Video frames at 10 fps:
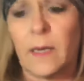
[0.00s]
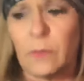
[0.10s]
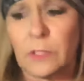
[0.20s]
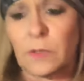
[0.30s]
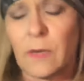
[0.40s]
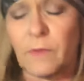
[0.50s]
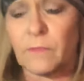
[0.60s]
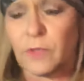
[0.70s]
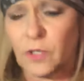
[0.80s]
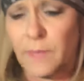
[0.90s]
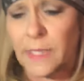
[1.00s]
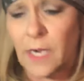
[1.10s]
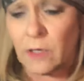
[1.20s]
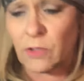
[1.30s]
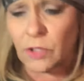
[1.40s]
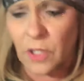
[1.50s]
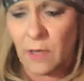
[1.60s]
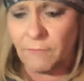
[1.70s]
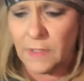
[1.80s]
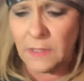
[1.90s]
I would drive over to my doctor's
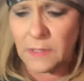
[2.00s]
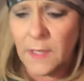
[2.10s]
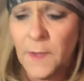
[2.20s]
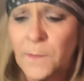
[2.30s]
office.